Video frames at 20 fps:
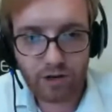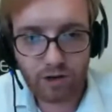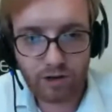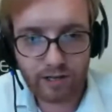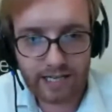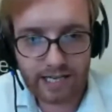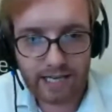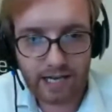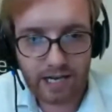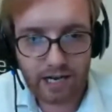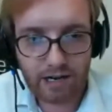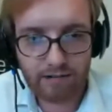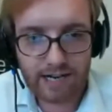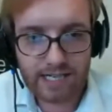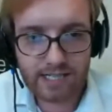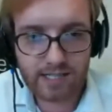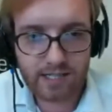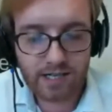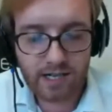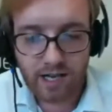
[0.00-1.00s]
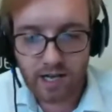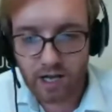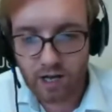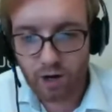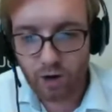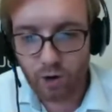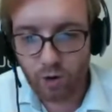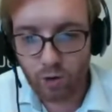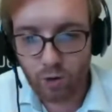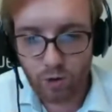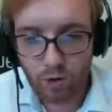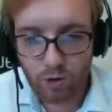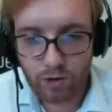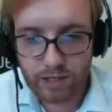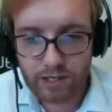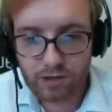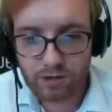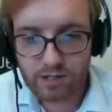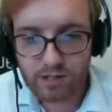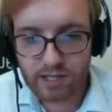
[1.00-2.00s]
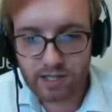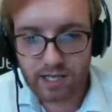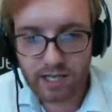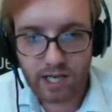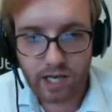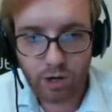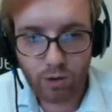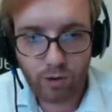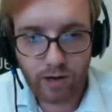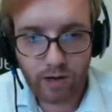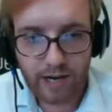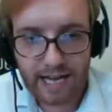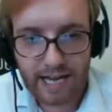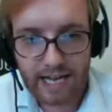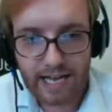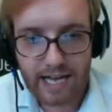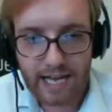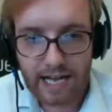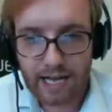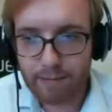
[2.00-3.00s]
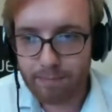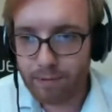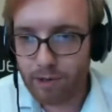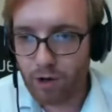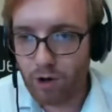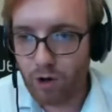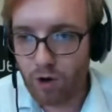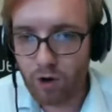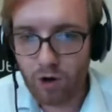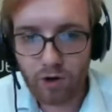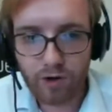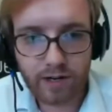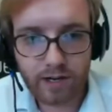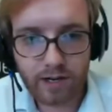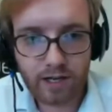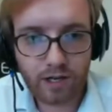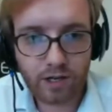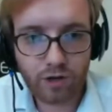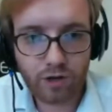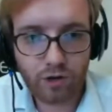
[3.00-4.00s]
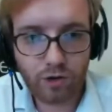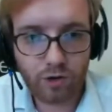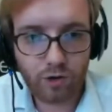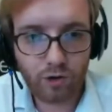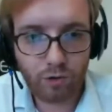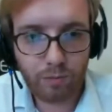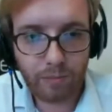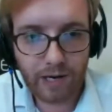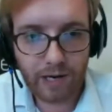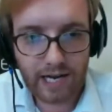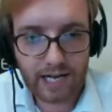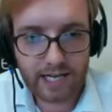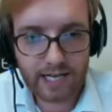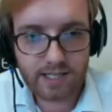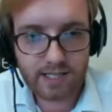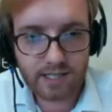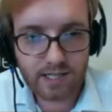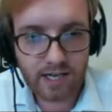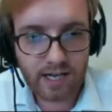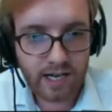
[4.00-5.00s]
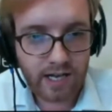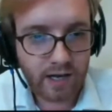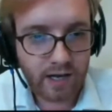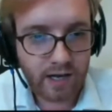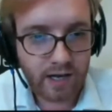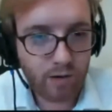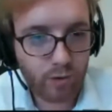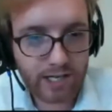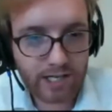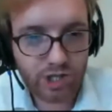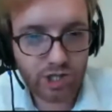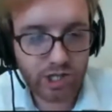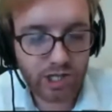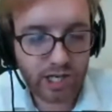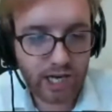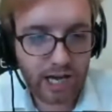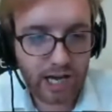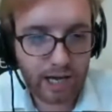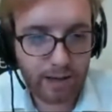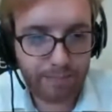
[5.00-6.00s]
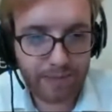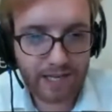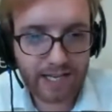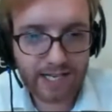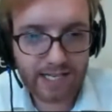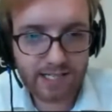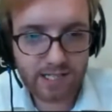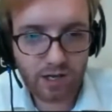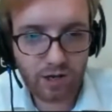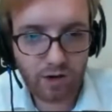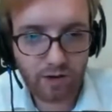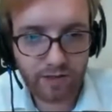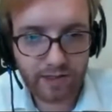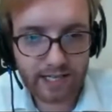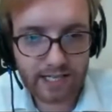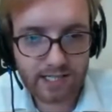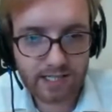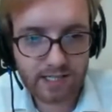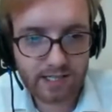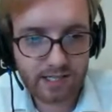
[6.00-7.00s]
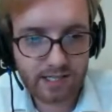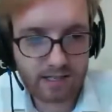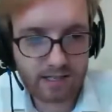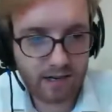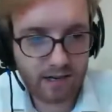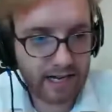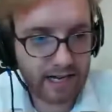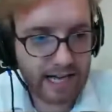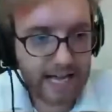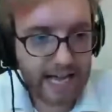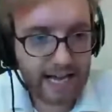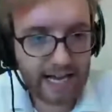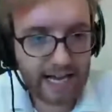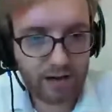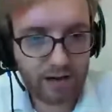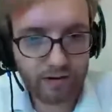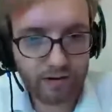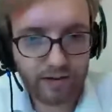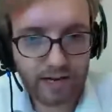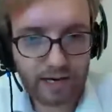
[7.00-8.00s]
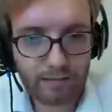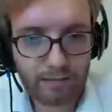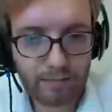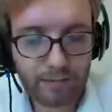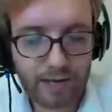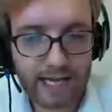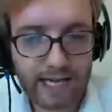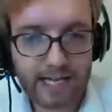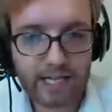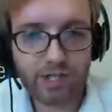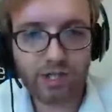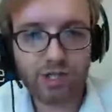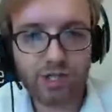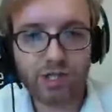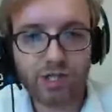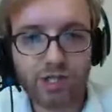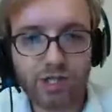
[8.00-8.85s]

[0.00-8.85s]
colleagueRS, or use the Q&A app on Google+, which is on this Hangout event page.